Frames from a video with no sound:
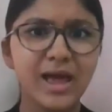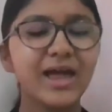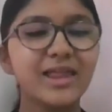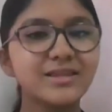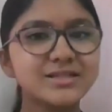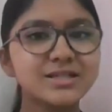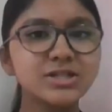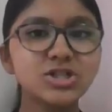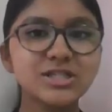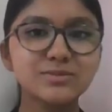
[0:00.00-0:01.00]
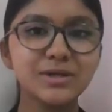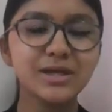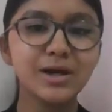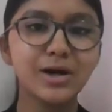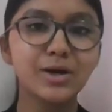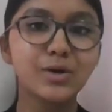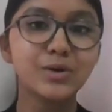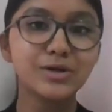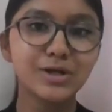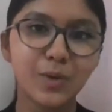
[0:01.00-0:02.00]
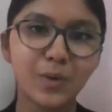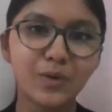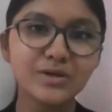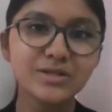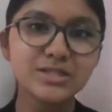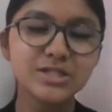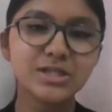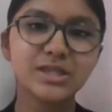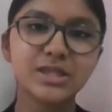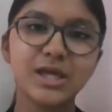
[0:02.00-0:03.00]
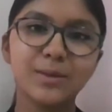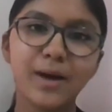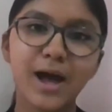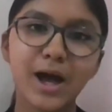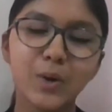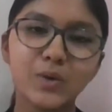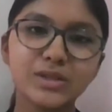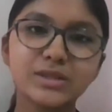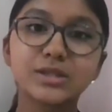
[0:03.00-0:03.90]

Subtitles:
And this can just be a good course to think about